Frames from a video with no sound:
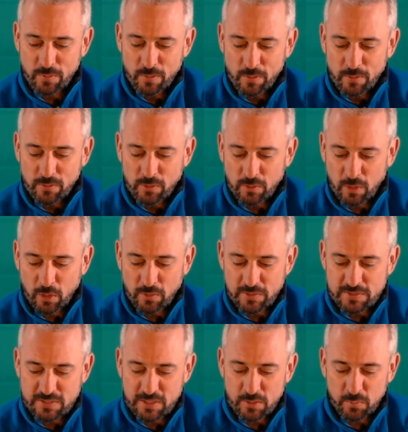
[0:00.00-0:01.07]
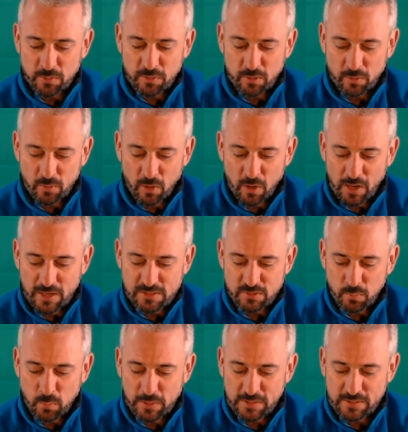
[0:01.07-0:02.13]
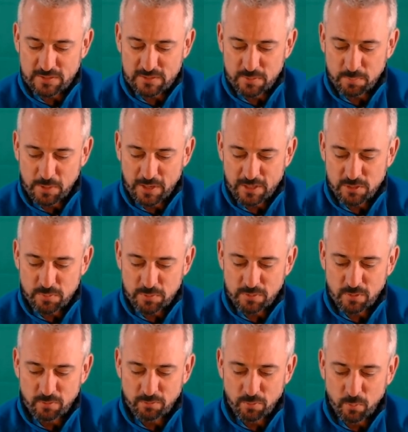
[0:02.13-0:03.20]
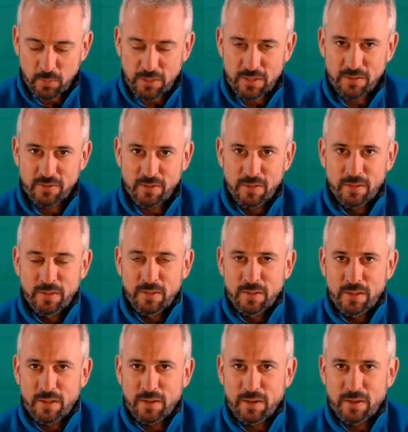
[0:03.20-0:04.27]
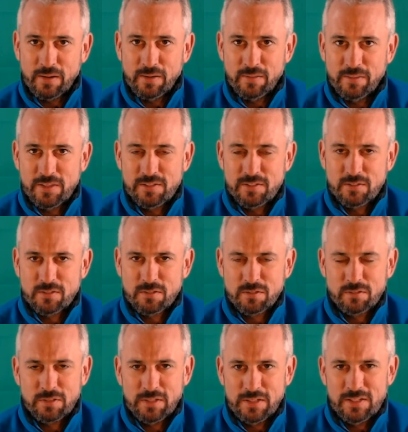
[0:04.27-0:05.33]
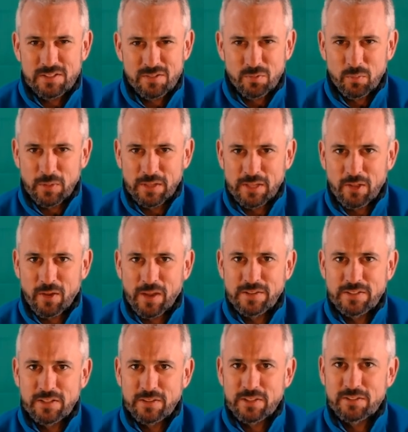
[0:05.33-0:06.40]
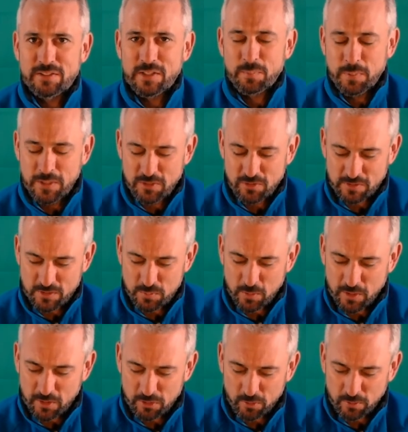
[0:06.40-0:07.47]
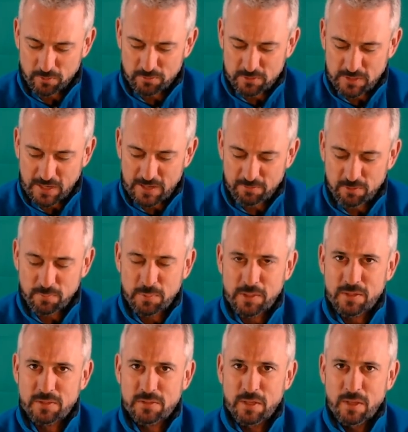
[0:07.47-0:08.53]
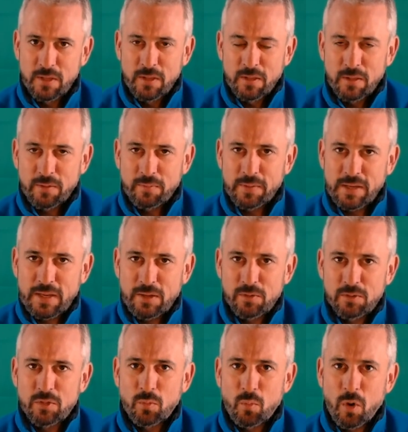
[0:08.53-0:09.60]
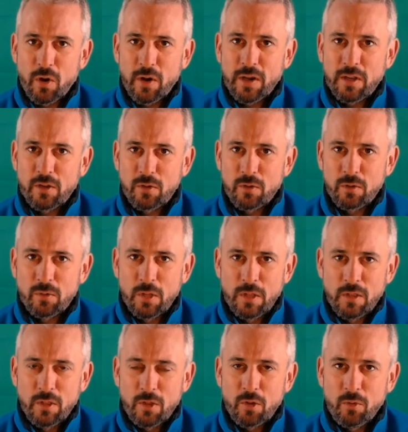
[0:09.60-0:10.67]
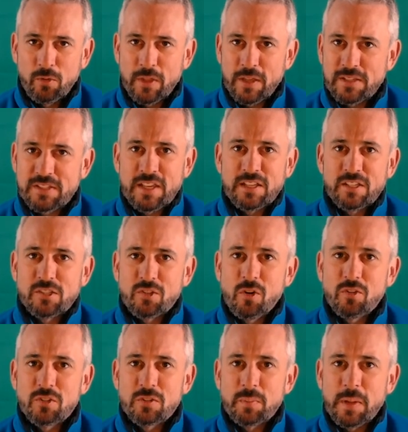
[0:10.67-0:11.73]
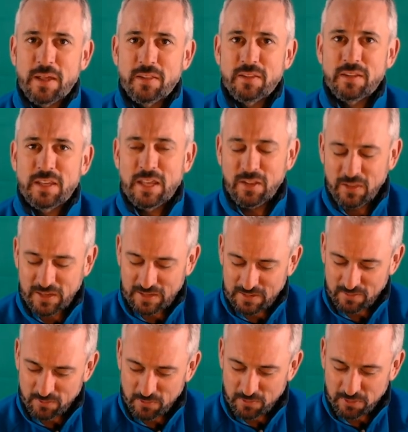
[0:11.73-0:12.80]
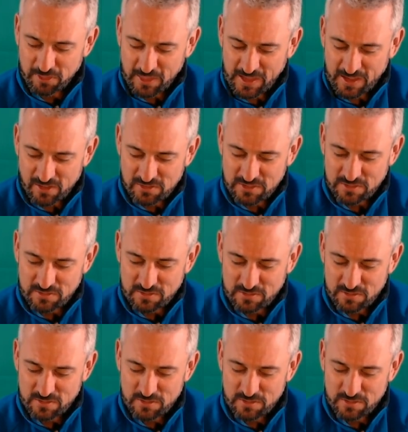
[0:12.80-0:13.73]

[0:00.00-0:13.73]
You'll only see it with your eyes and witness the punishment of the wicked. And this is a really idealistic picture. And that's why I thought of David, because, I mean, he was a warrior who they sang songs about, killing the thousands